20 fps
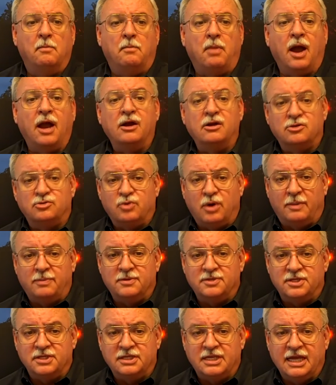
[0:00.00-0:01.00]
Buyer's
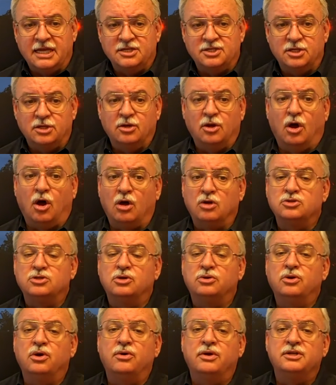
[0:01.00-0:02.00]
representation,
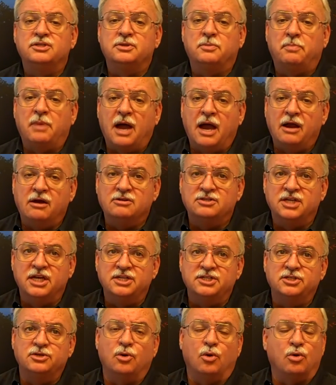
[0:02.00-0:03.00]
also known as a buyer's
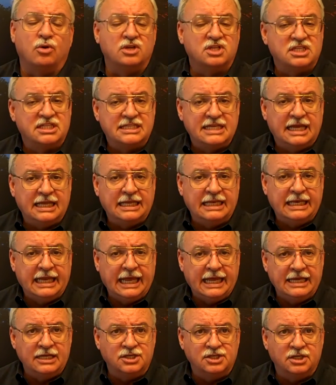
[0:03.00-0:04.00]
agent or a selling
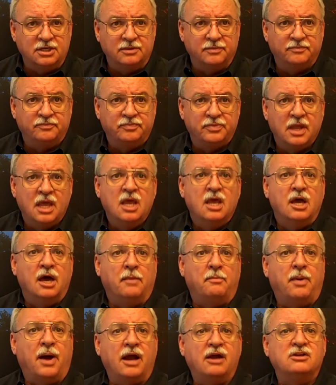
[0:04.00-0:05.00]
agent.
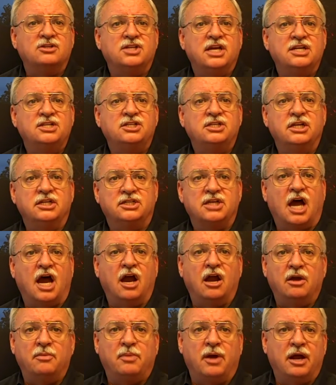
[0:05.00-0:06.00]
A buyer's agent is
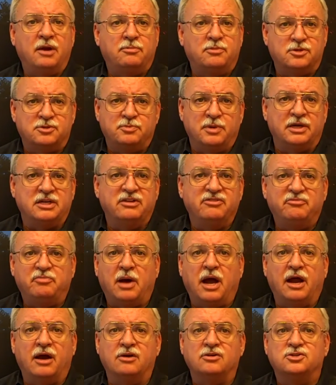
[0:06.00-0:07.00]
hired by prospective
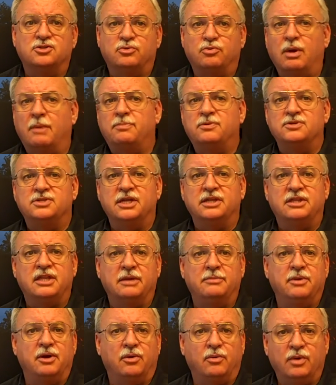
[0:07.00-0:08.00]
buyers to represent
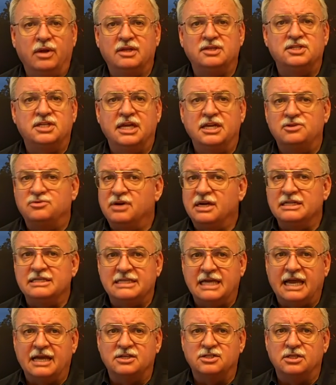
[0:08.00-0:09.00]
them in a real estate
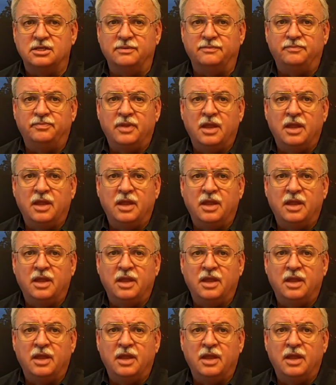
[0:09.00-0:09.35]
transaction.